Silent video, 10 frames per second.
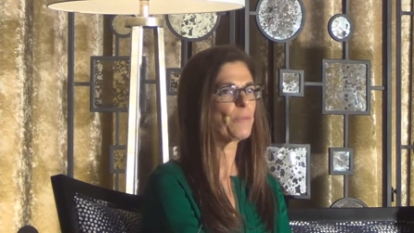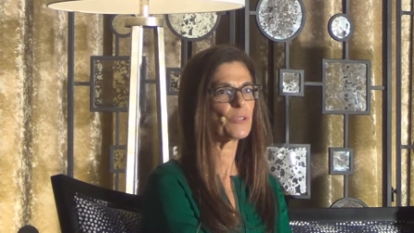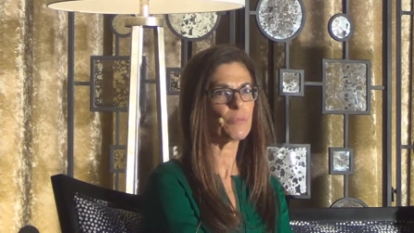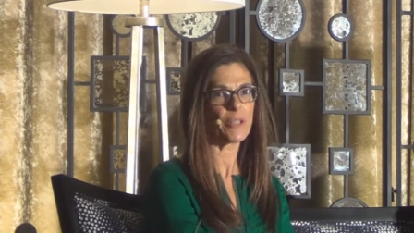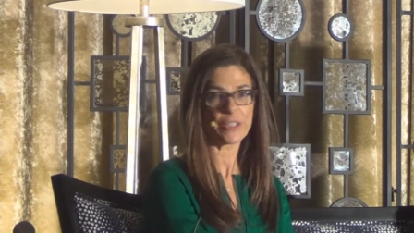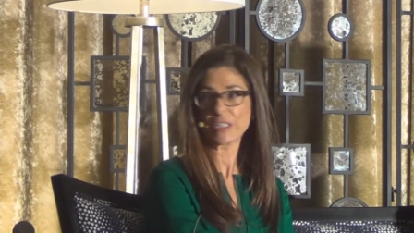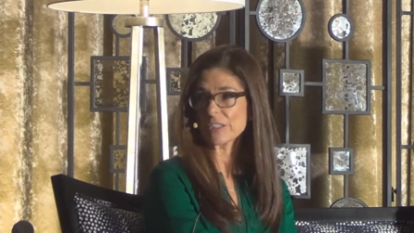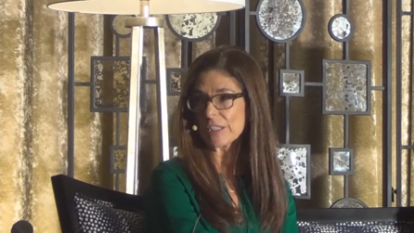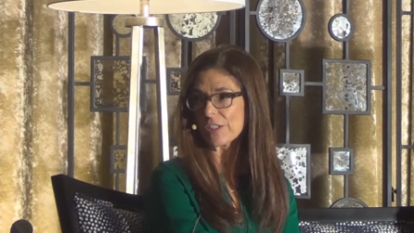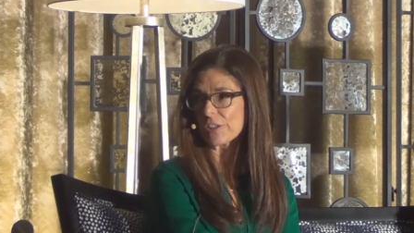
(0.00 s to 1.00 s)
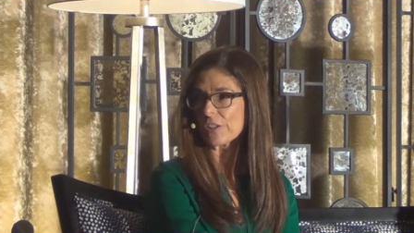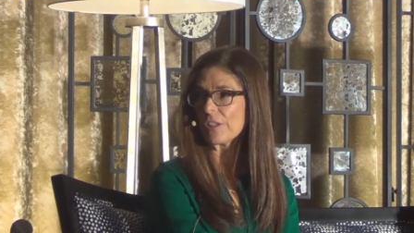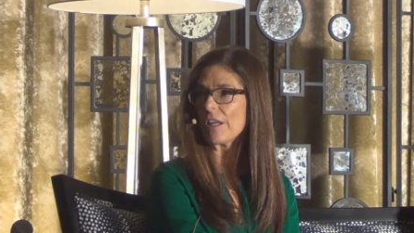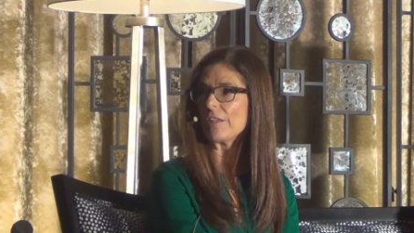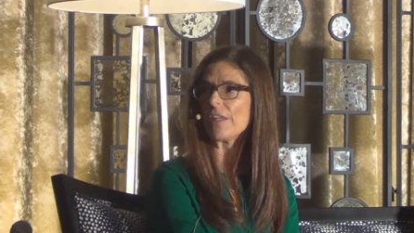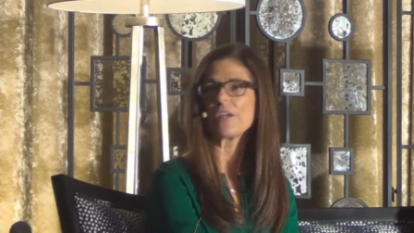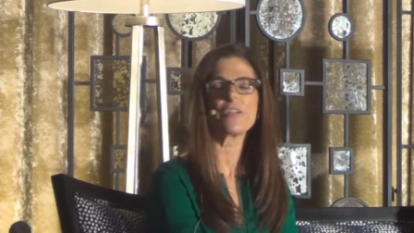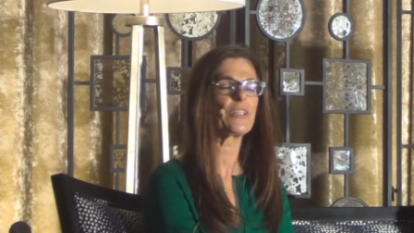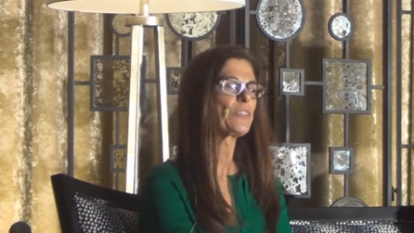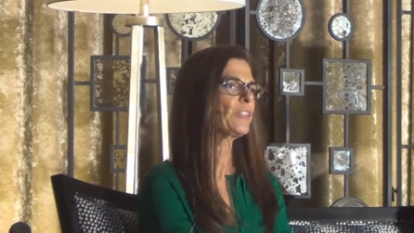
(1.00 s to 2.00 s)
Mine was American Standard, and they
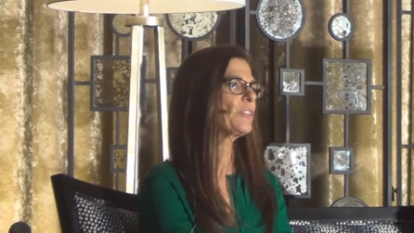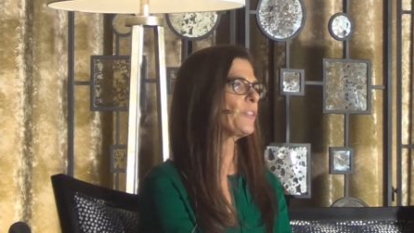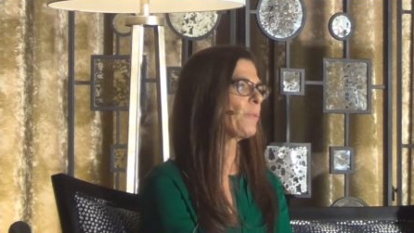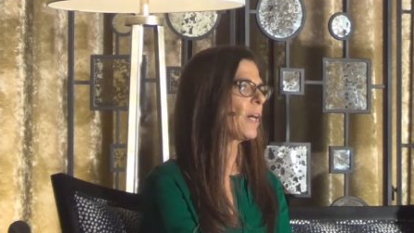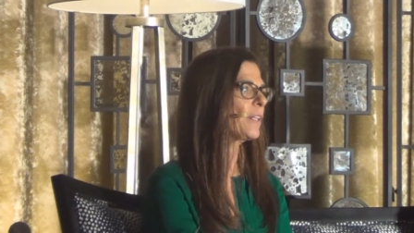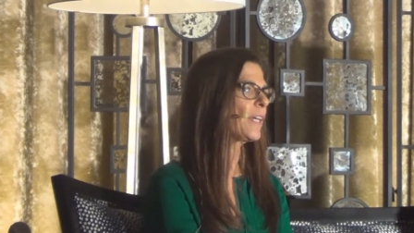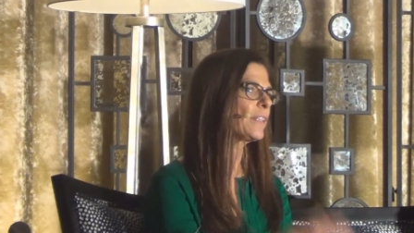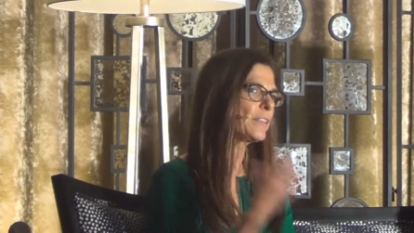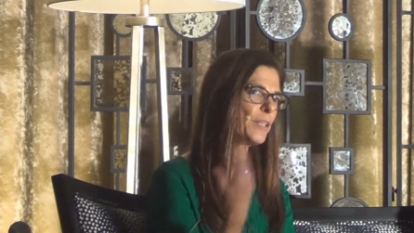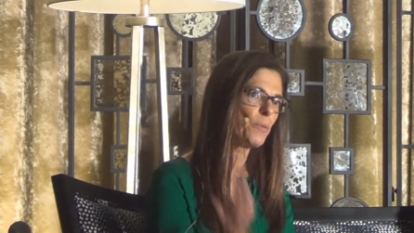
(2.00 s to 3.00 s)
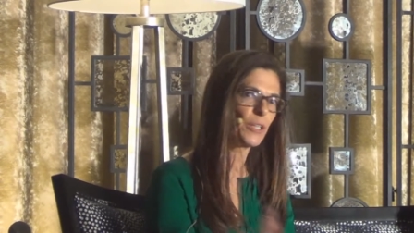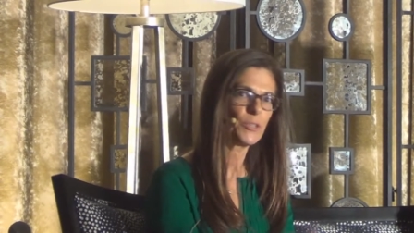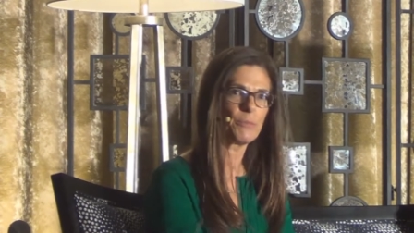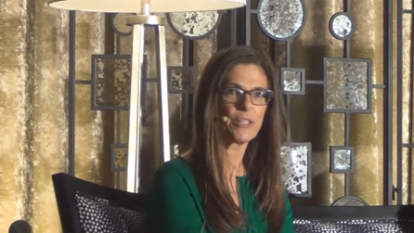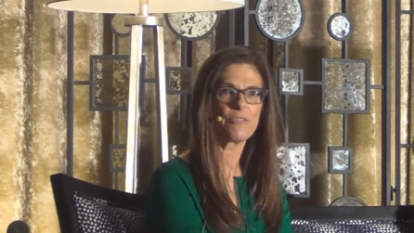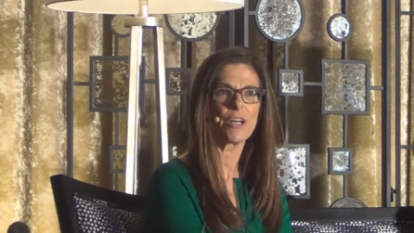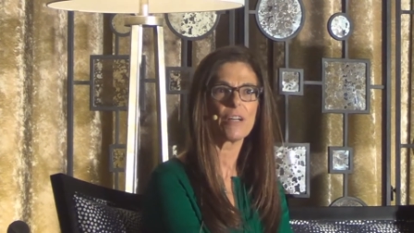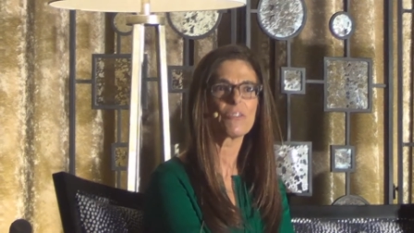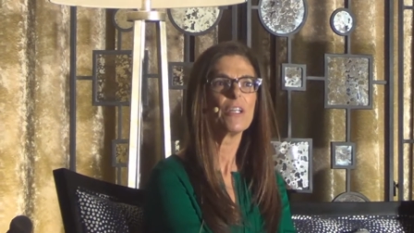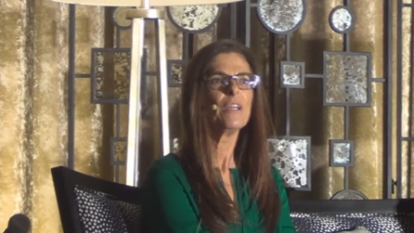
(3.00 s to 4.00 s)
are listening to the podcast and they wanted to be
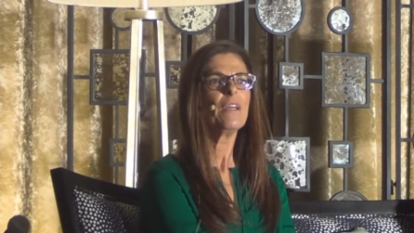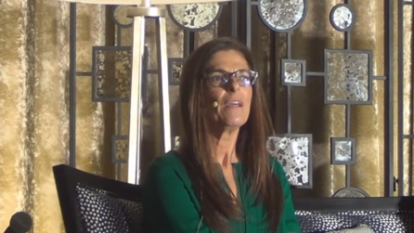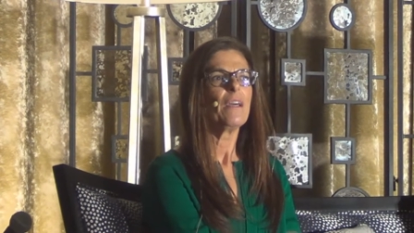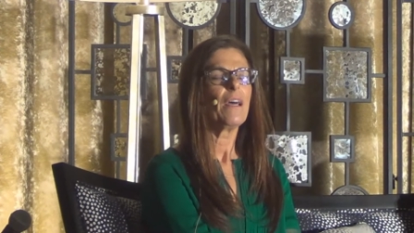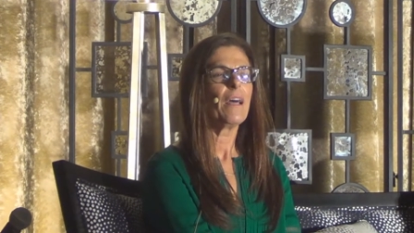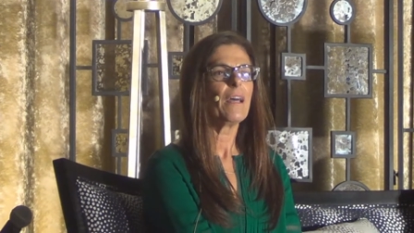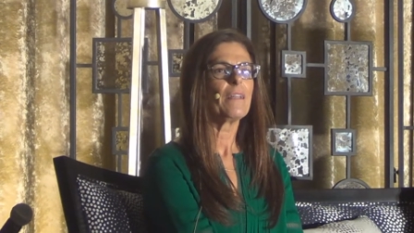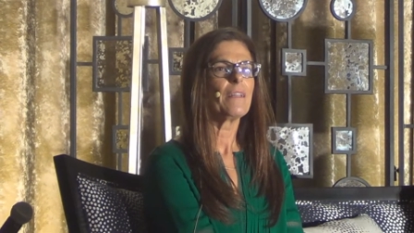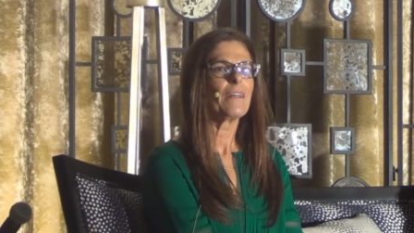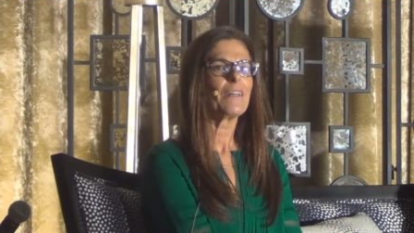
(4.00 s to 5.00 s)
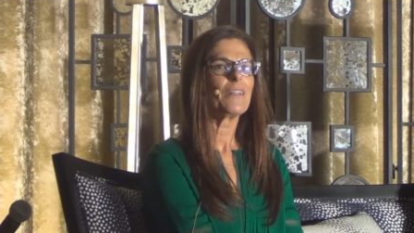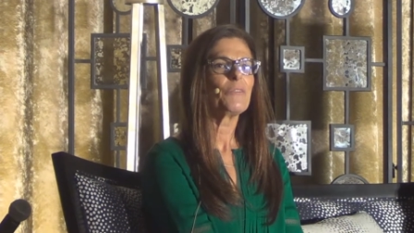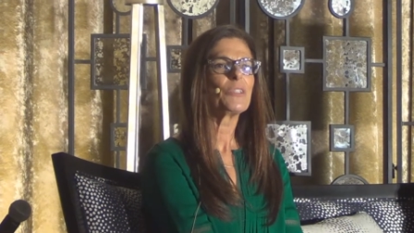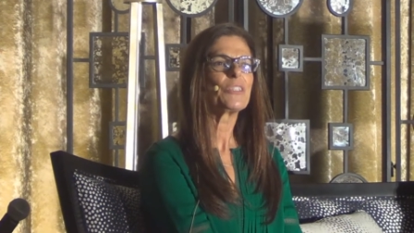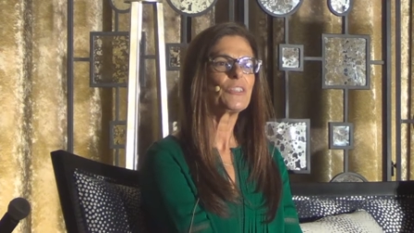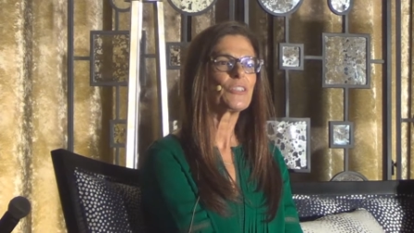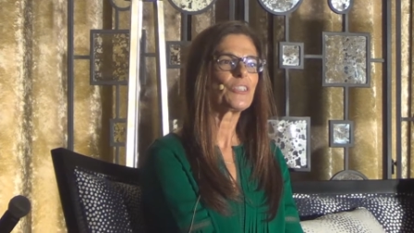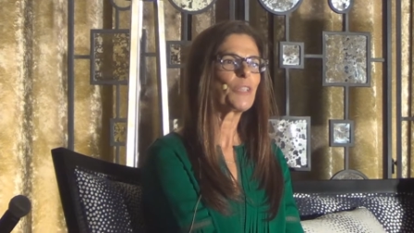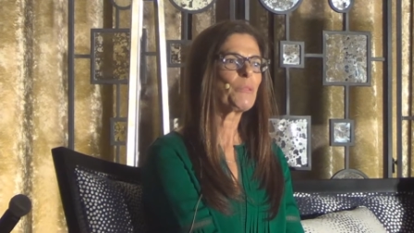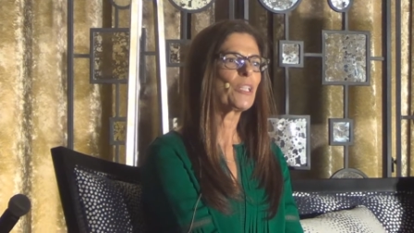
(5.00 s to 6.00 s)
involved. And it was
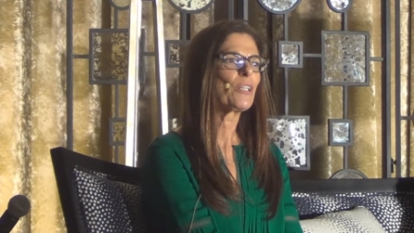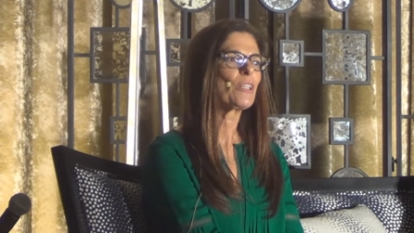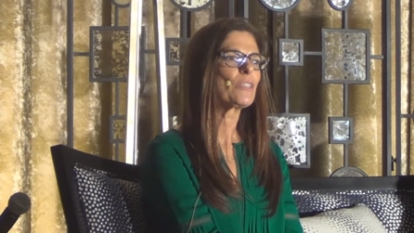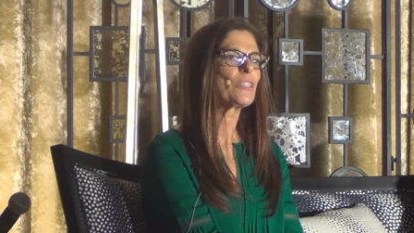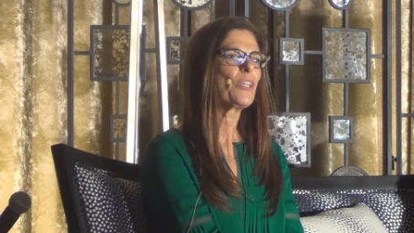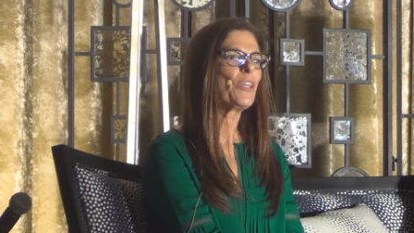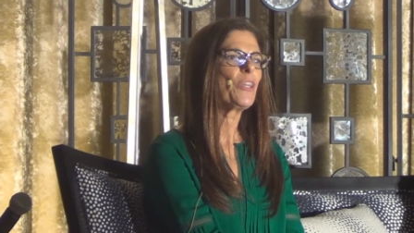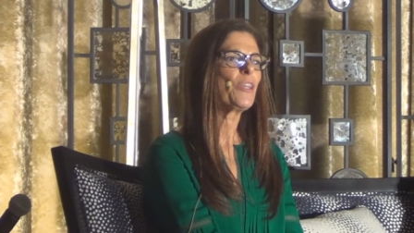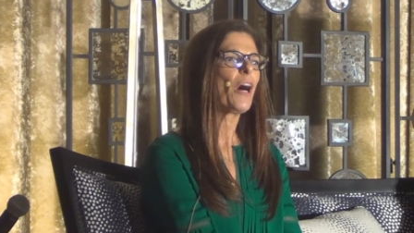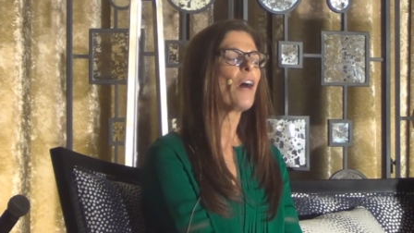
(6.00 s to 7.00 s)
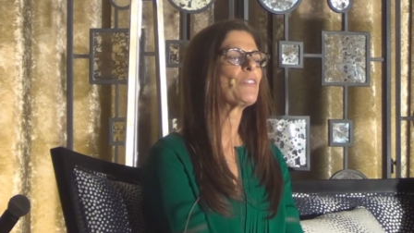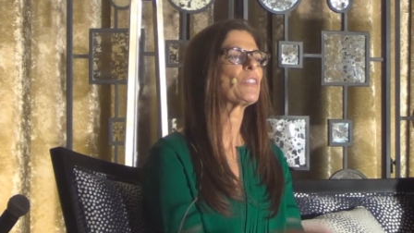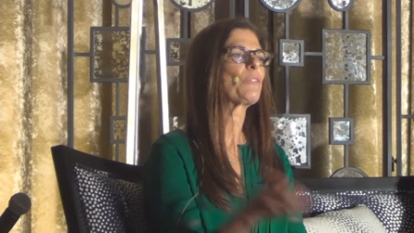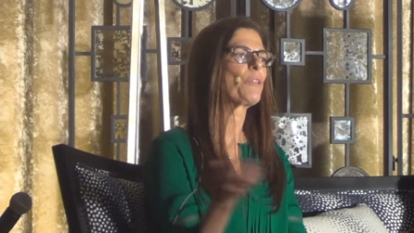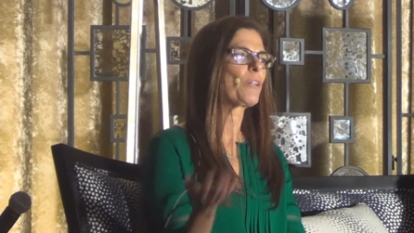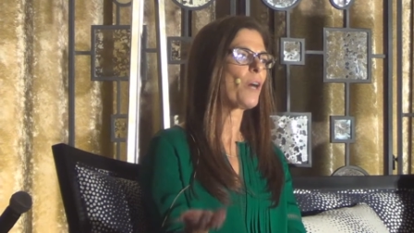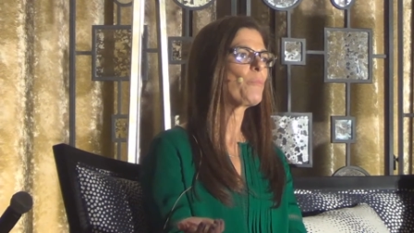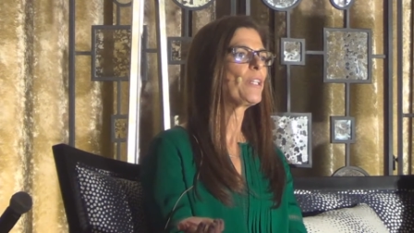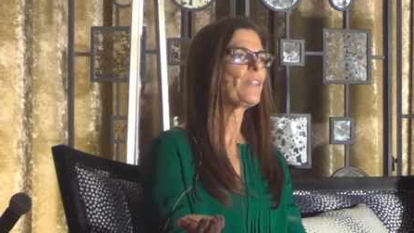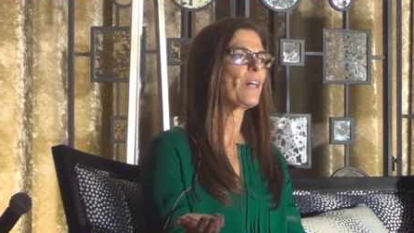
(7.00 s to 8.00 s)
interesting because obviously with a
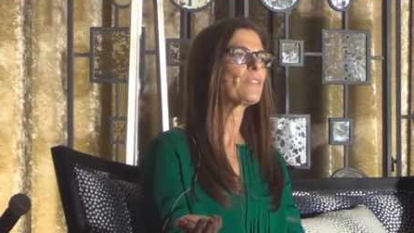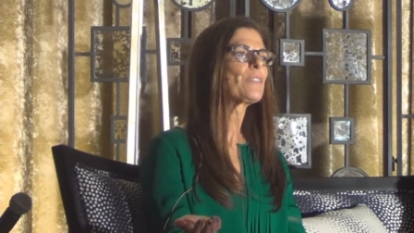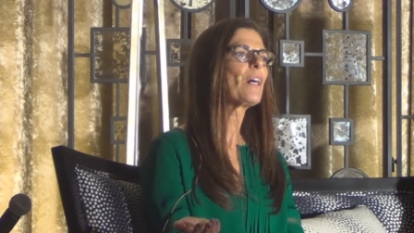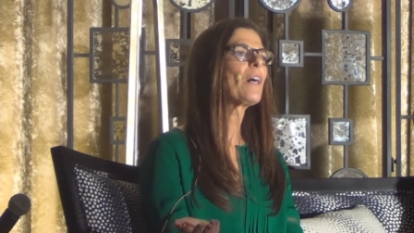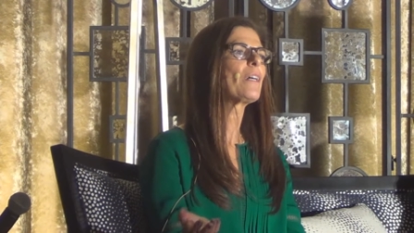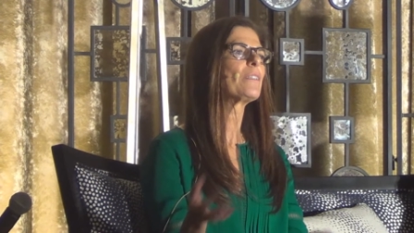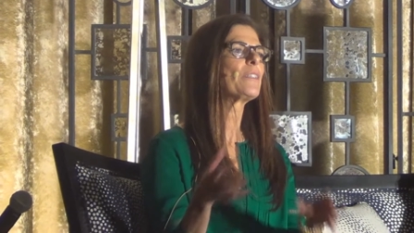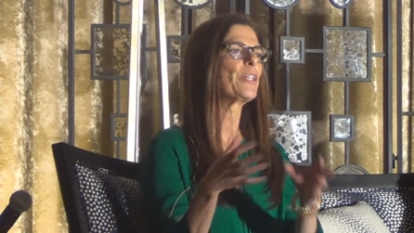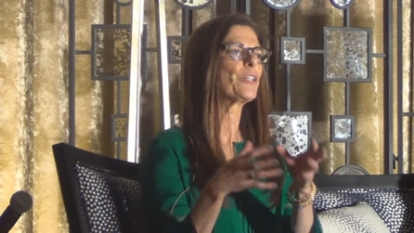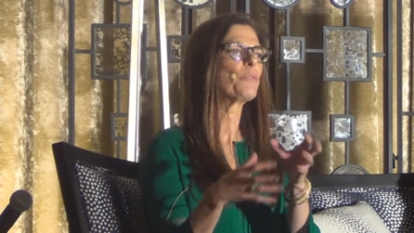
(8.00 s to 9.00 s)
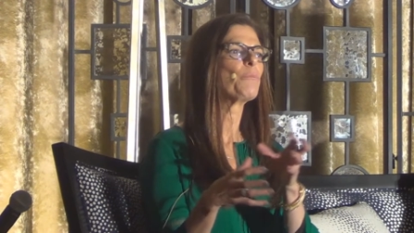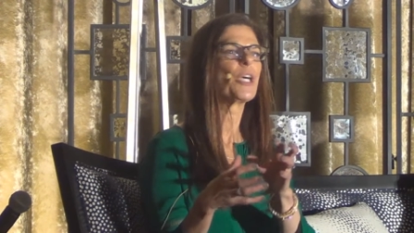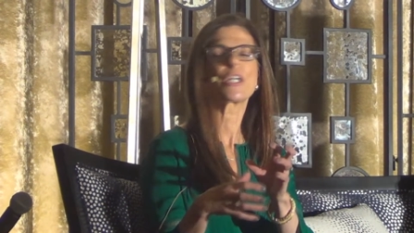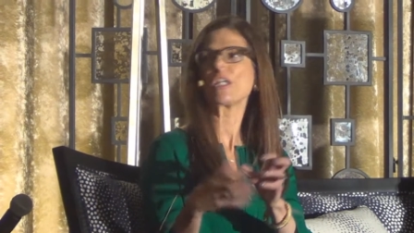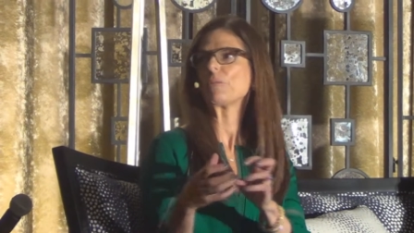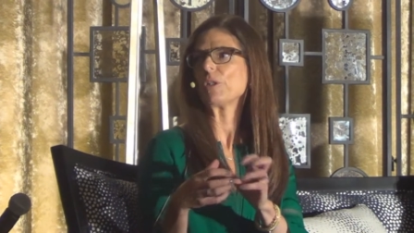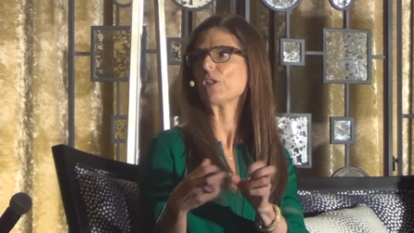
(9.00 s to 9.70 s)
company that size, their marketing